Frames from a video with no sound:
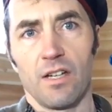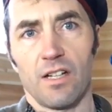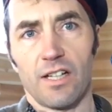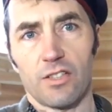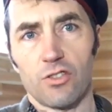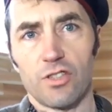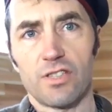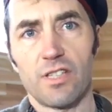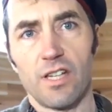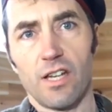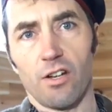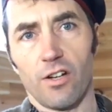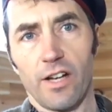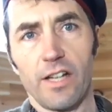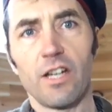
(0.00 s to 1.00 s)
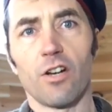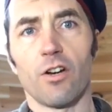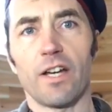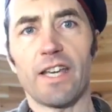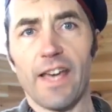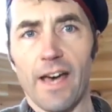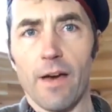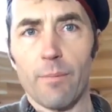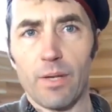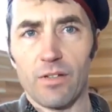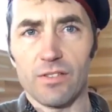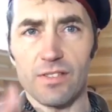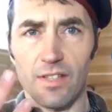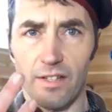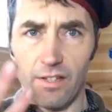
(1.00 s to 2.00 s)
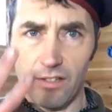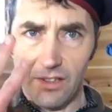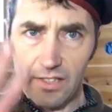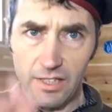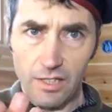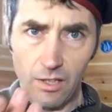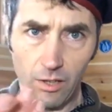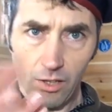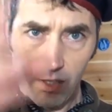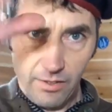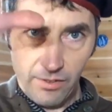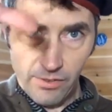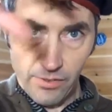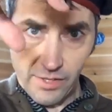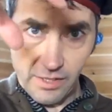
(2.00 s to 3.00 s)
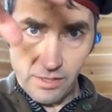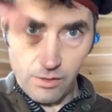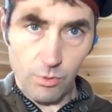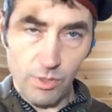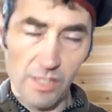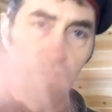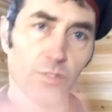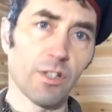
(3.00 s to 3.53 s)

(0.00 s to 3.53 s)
electricity, or a cabin is a little thing in the woods.